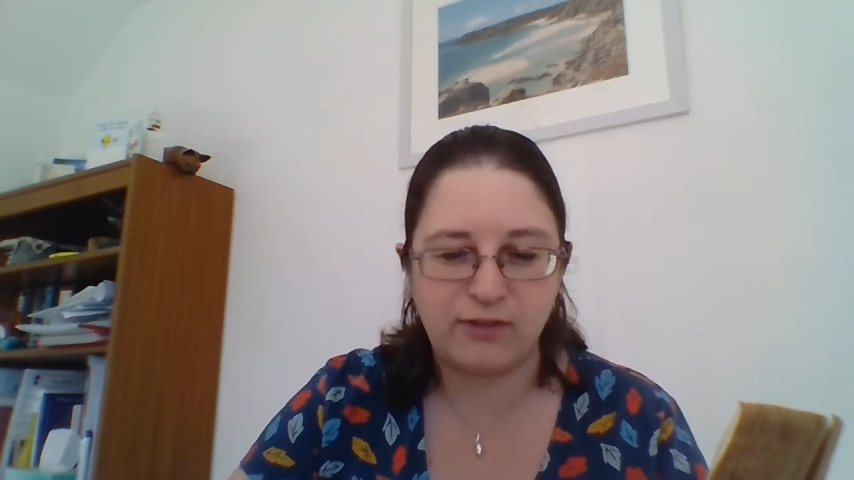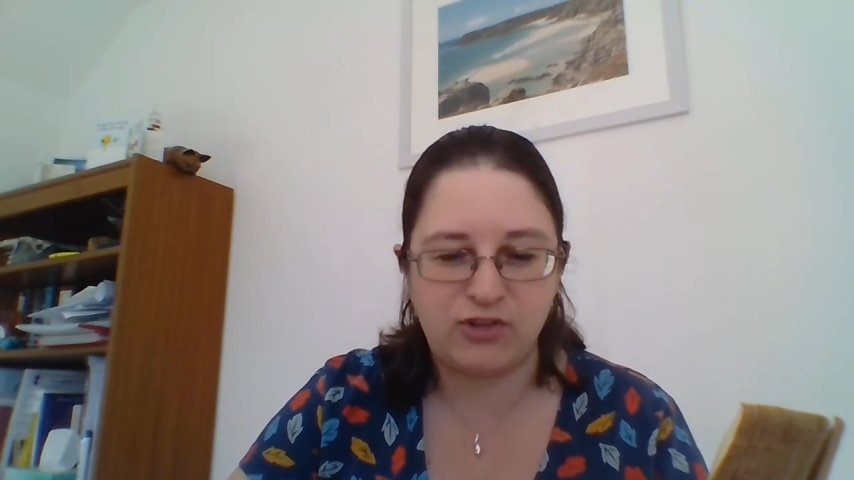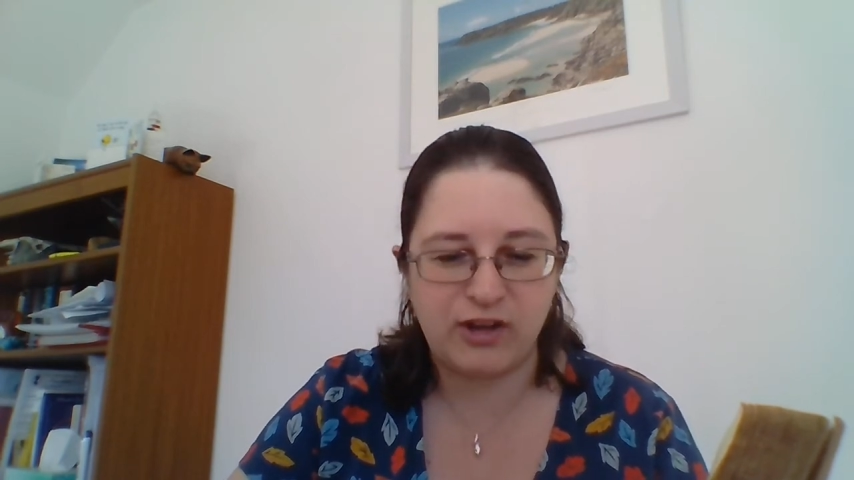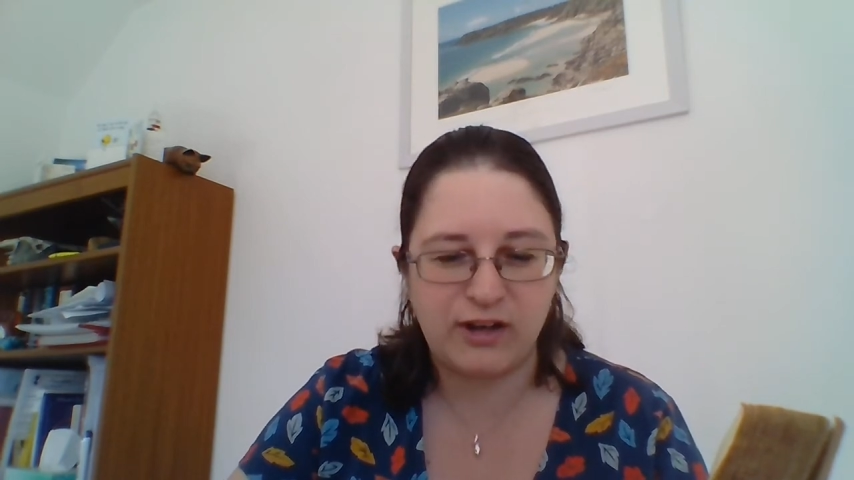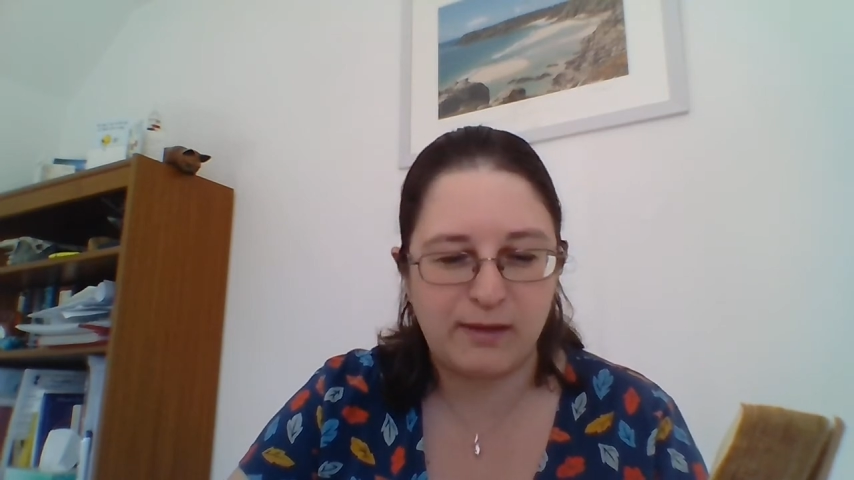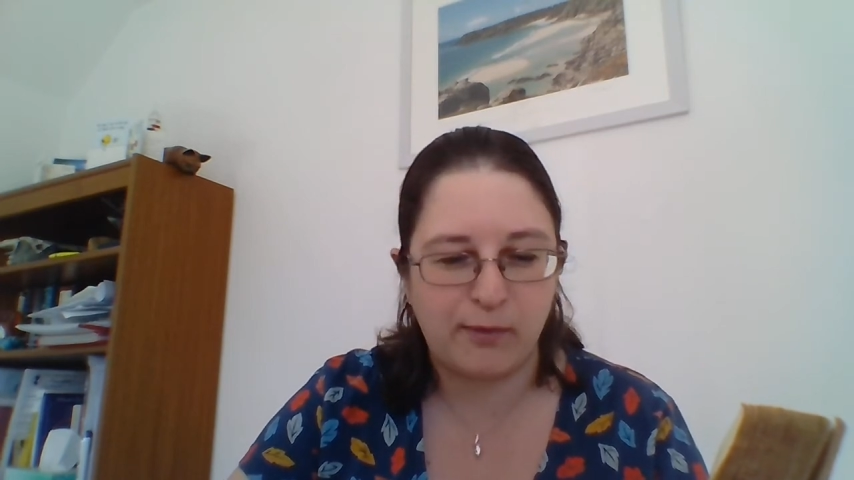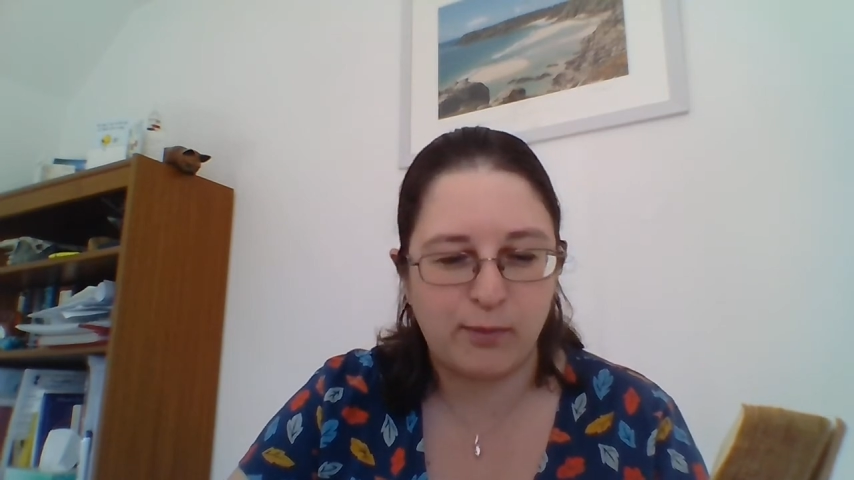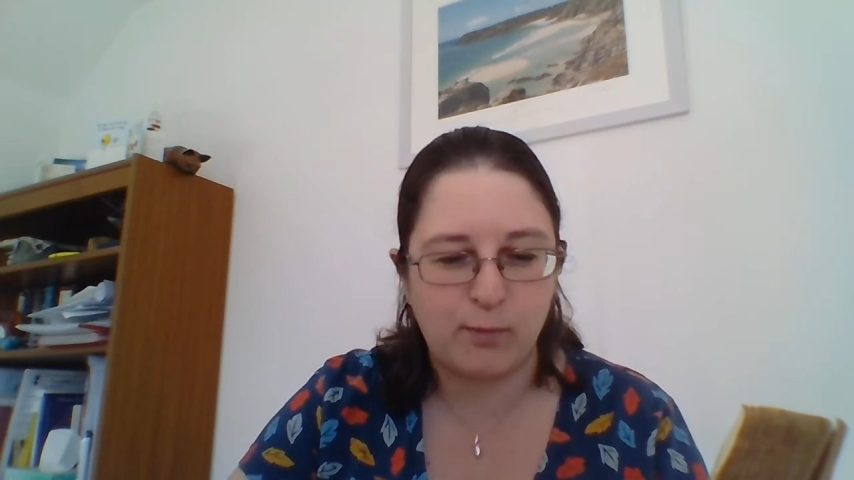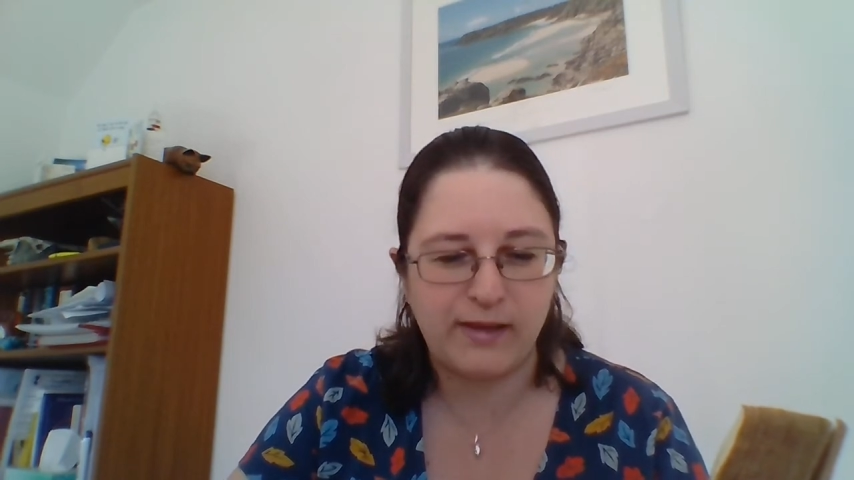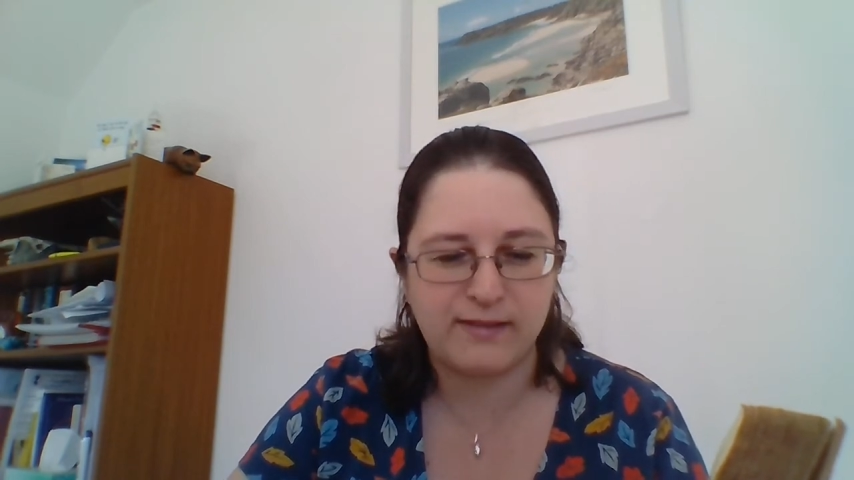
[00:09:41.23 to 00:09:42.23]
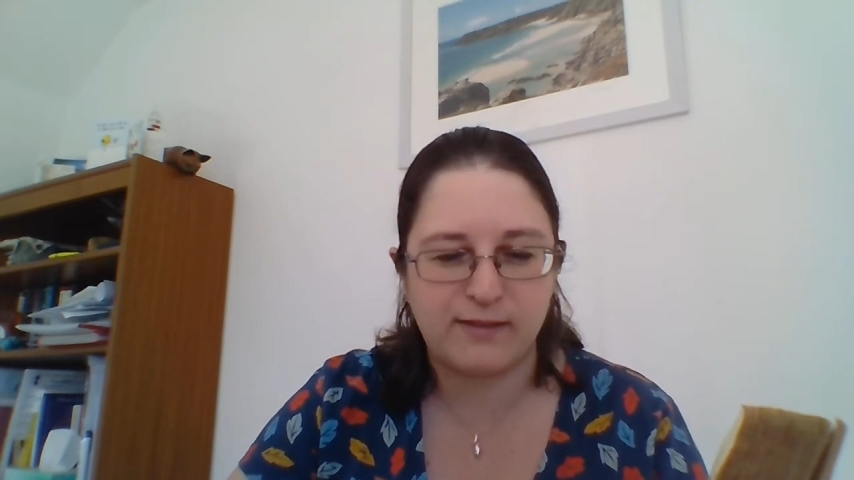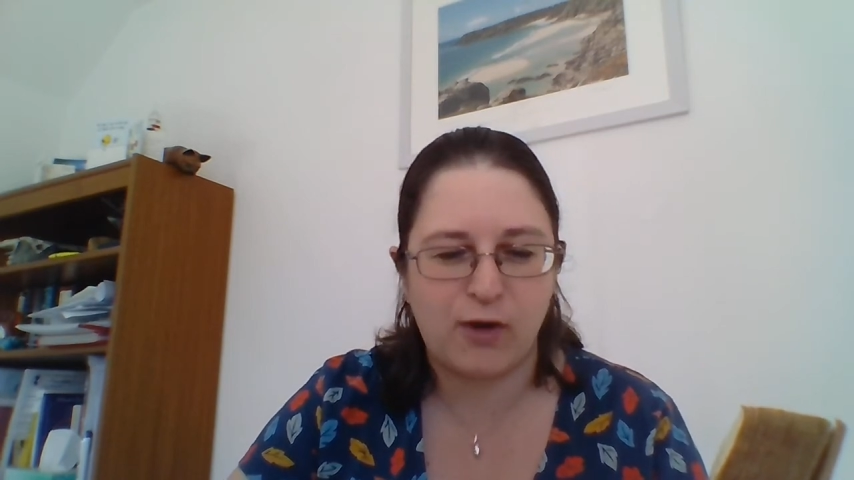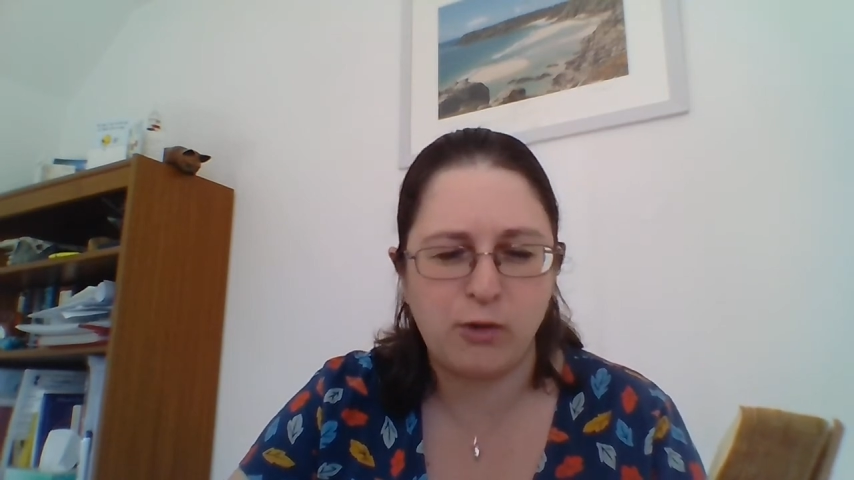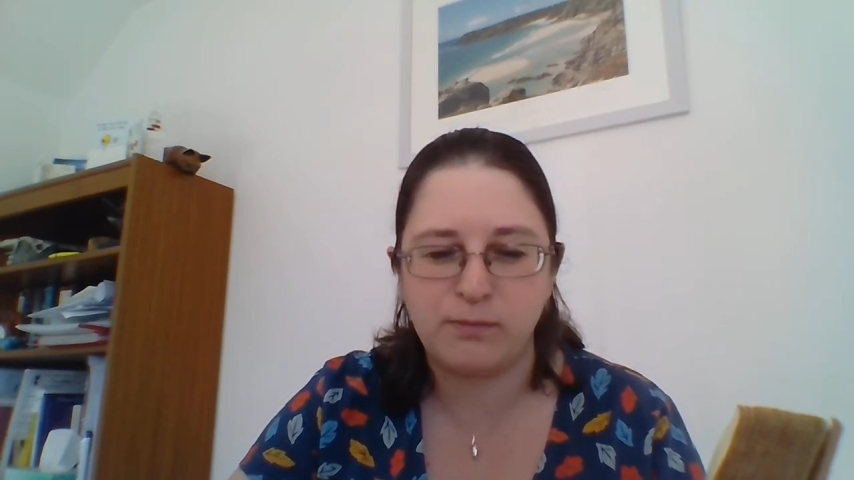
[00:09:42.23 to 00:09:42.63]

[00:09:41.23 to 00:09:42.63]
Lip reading: journey upon the wings of hope